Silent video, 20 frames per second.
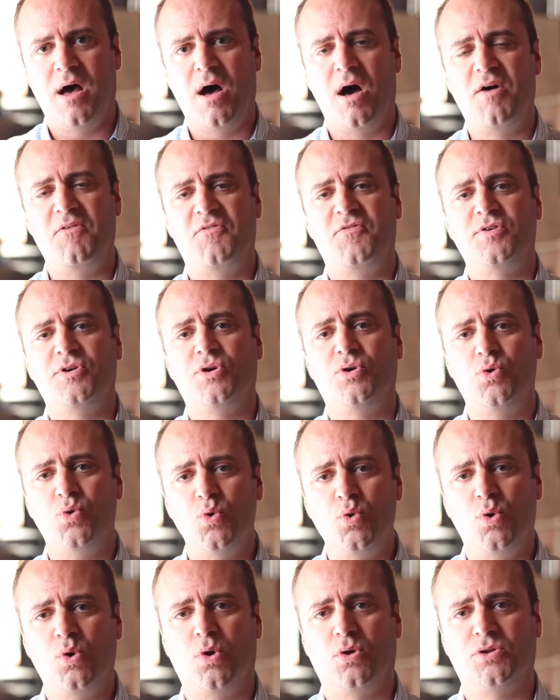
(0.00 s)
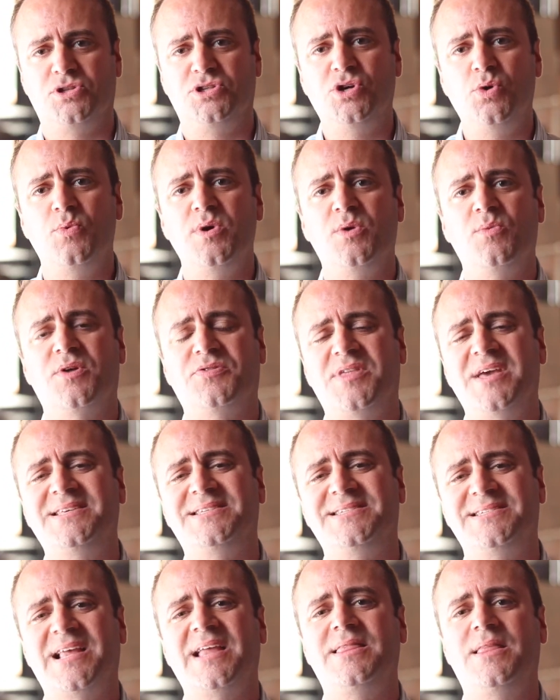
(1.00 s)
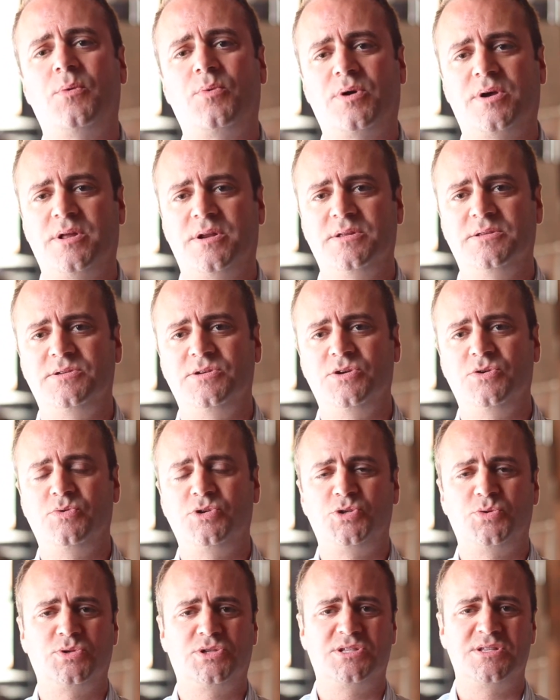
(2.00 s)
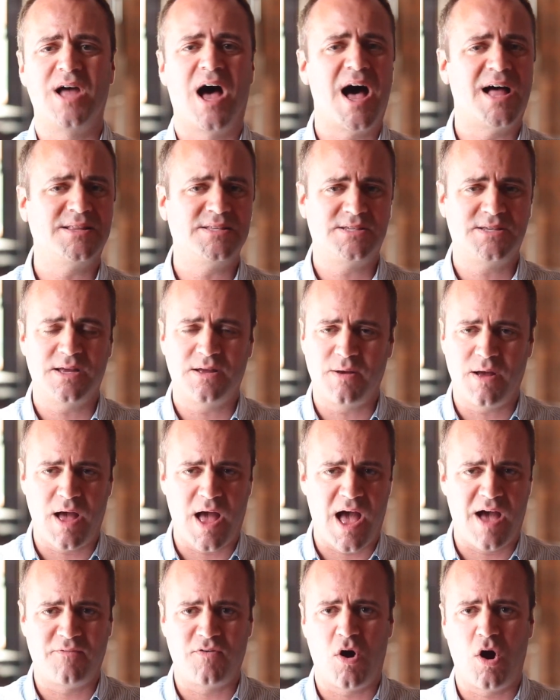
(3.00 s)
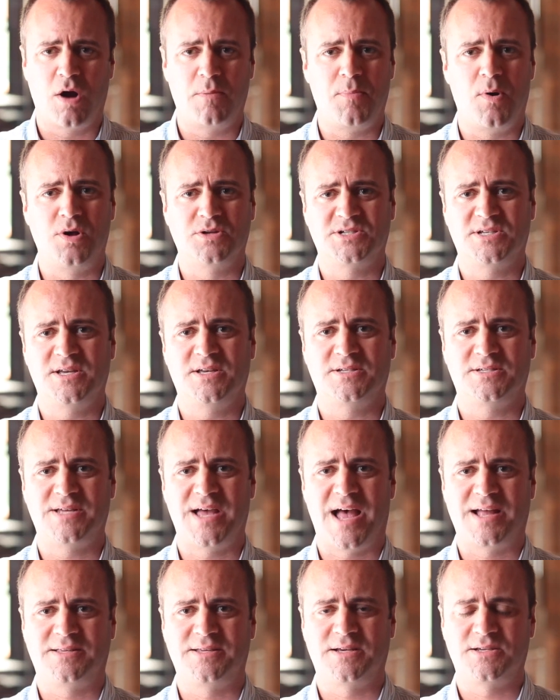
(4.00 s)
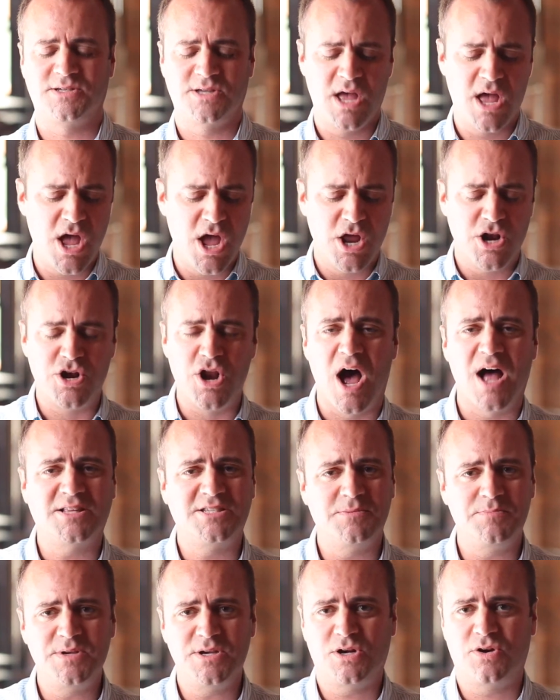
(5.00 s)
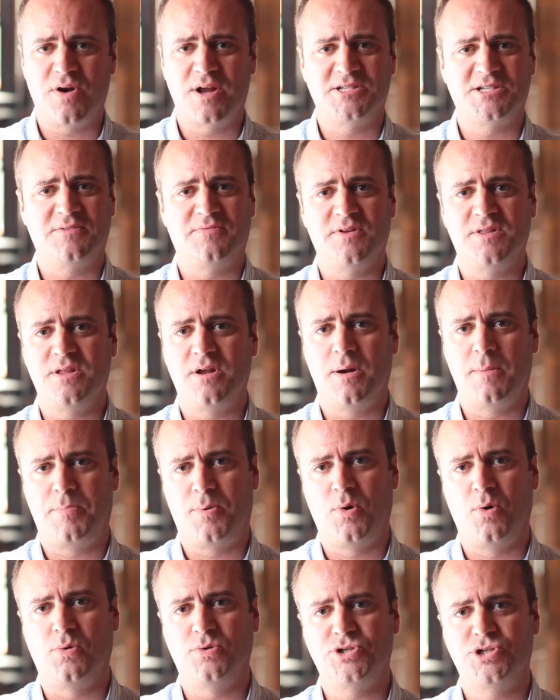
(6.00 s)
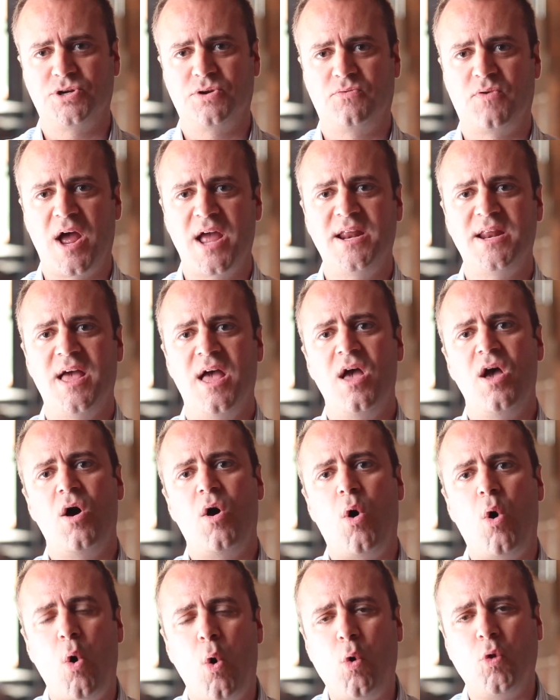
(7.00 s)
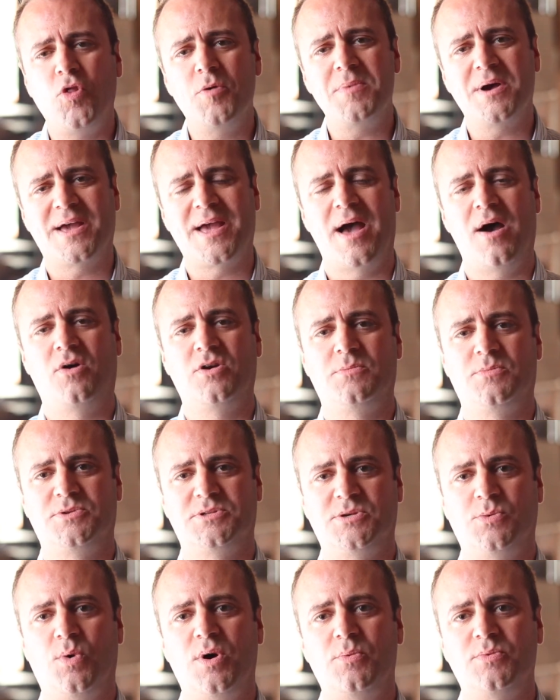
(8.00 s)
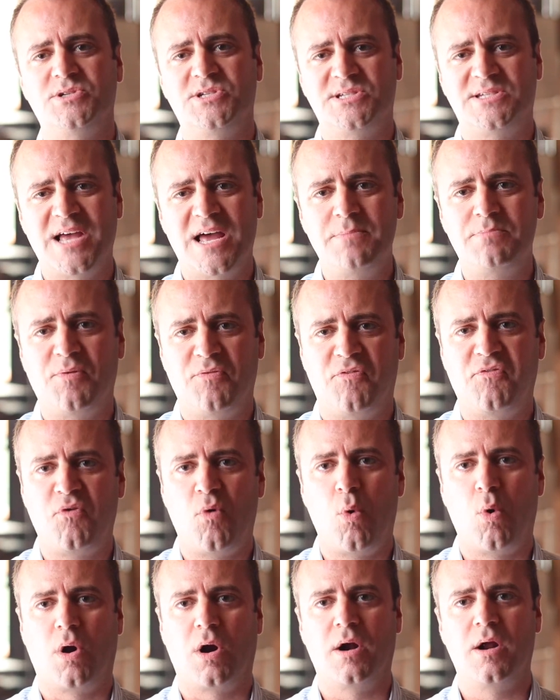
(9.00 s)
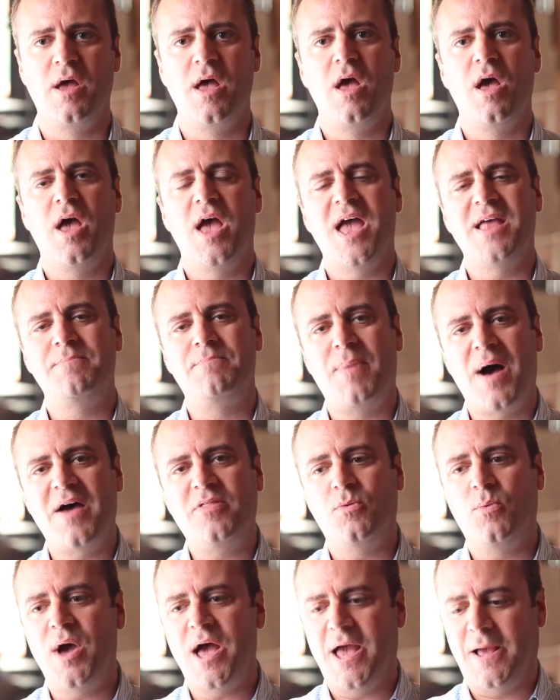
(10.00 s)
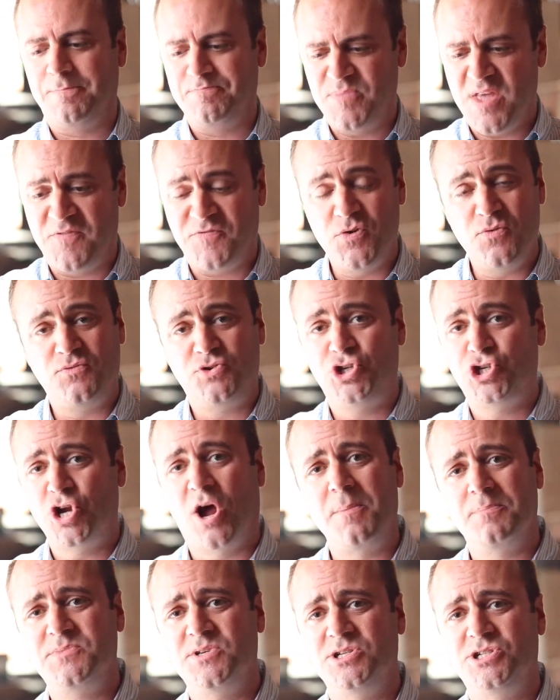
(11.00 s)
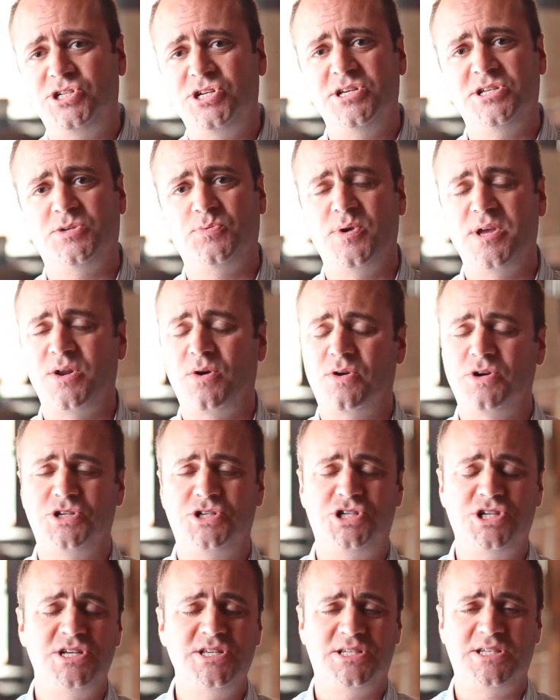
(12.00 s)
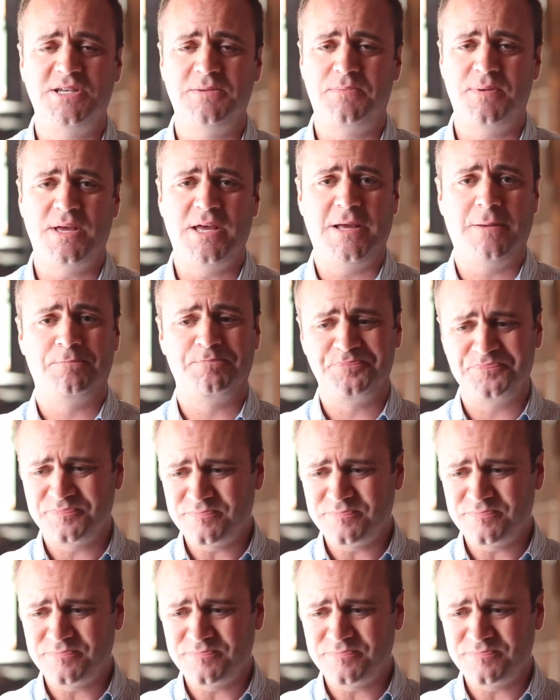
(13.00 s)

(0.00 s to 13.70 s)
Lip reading: of Google doing what they said they were going to do, which was not to have hardball sales tactics, not to be aggressive in their approach, right? Hold them accountable to what was said before. And by the way, if you've jumped to G Suite or GCP